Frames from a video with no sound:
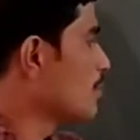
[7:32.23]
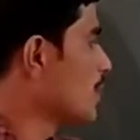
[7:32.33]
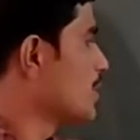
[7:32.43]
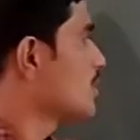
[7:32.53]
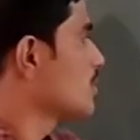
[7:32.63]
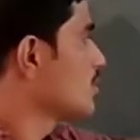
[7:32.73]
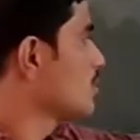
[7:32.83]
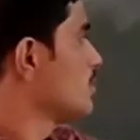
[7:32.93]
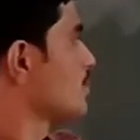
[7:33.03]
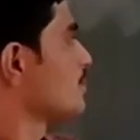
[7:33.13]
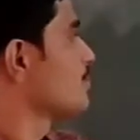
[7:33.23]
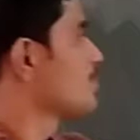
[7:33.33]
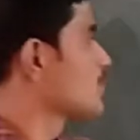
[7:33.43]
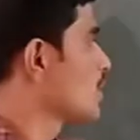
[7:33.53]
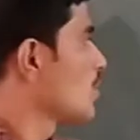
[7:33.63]
but
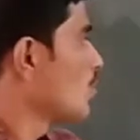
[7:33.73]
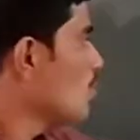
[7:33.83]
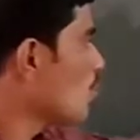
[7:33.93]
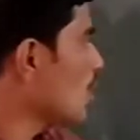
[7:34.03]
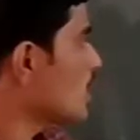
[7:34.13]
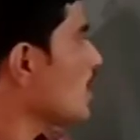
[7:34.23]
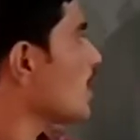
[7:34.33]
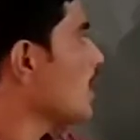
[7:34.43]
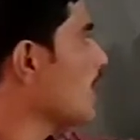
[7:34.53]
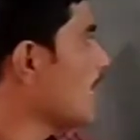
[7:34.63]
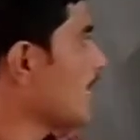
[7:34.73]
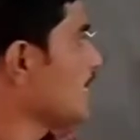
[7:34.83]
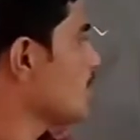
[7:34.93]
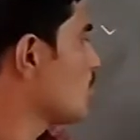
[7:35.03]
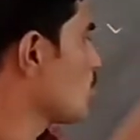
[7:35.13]

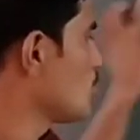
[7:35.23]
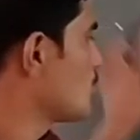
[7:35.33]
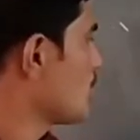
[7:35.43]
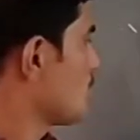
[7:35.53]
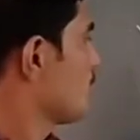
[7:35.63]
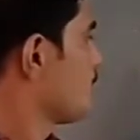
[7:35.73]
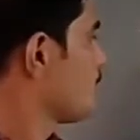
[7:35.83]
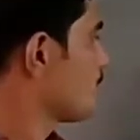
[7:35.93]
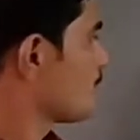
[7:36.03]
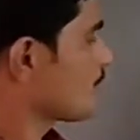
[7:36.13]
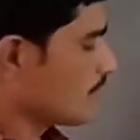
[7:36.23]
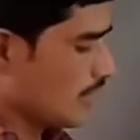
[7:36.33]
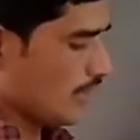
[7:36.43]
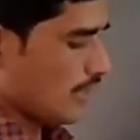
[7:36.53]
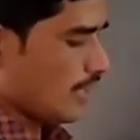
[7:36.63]
water-like corrosion.
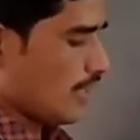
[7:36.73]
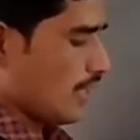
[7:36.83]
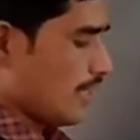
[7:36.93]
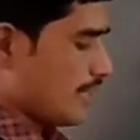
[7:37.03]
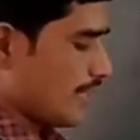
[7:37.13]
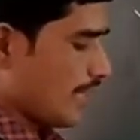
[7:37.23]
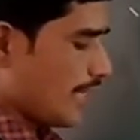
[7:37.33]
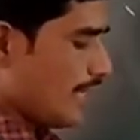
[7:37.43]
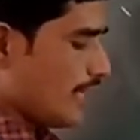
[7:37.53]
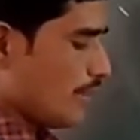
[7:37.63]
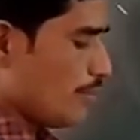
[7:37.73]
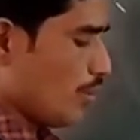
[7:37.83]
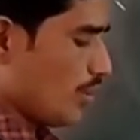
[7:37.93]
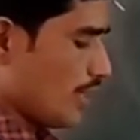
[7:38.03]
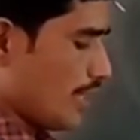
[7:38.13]
Second
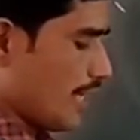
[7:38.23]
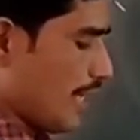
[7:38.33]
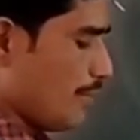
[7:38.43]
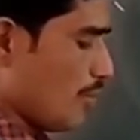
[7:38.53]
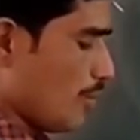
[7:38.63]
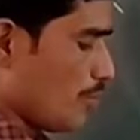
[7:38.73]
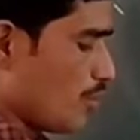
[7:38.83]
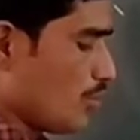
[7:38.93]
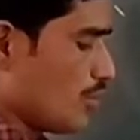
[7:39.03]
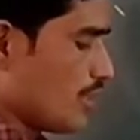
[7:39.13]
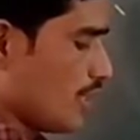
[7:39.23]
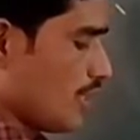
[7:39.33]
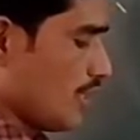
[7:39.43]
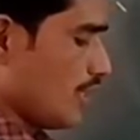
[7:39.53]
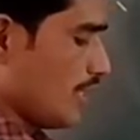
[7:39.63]
important type of corrosion
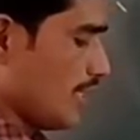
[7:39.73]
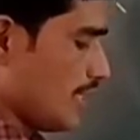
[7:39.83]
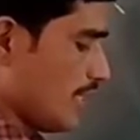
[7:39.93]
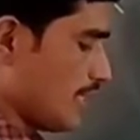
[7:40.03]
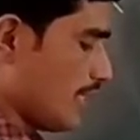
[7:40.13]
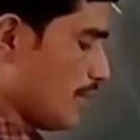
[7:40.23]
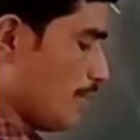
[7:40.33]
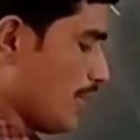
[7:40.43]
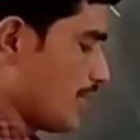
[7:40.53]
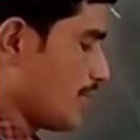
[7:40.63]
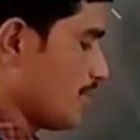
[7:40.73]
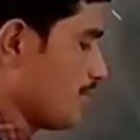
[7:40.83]
is nothing but